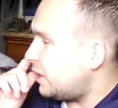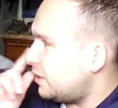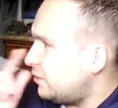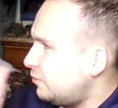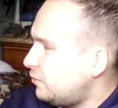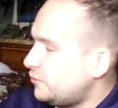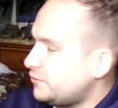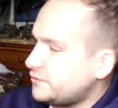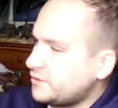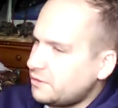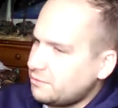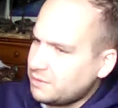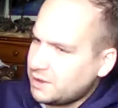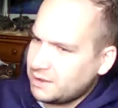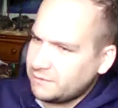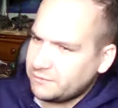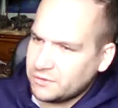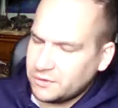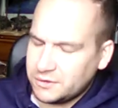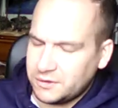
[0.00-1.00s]
and also
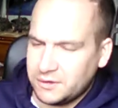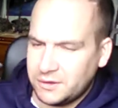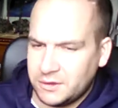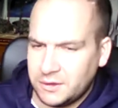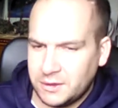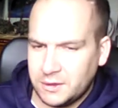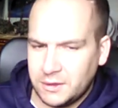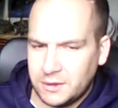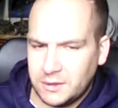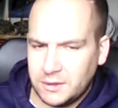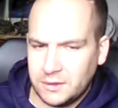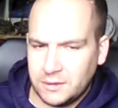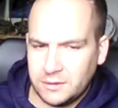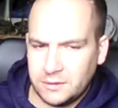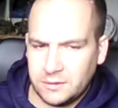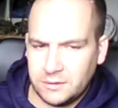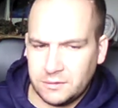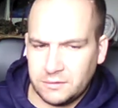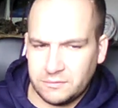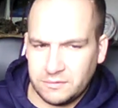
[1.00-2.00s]
I've got
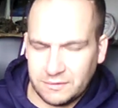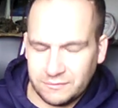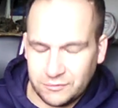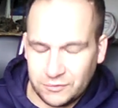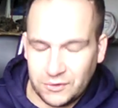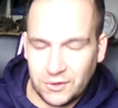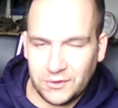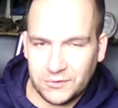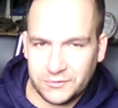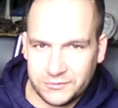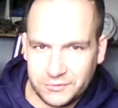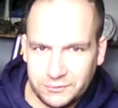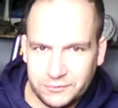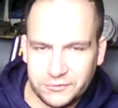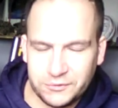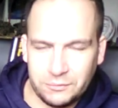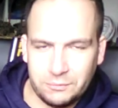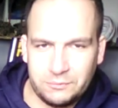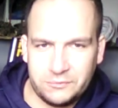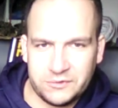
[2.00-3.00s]
to
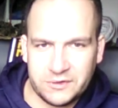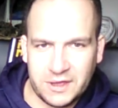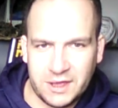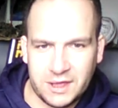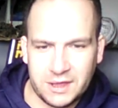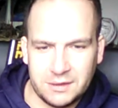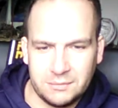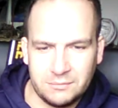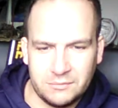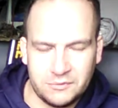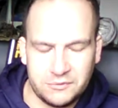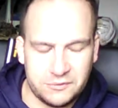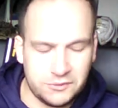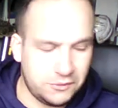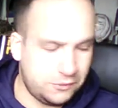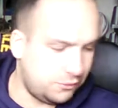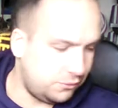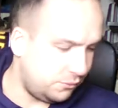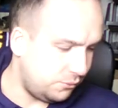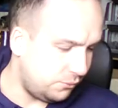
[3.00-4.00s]
sometime
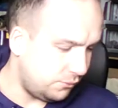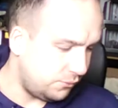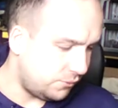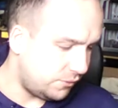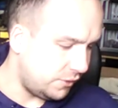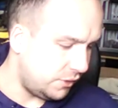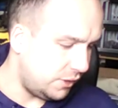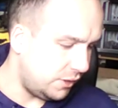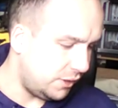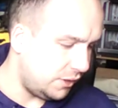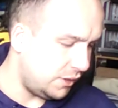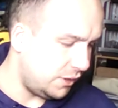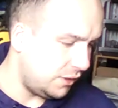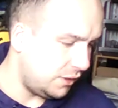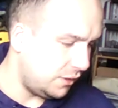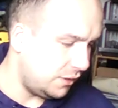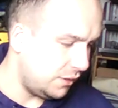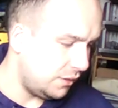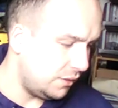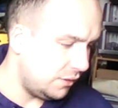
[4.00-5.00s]
do
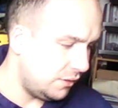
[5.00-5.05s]
the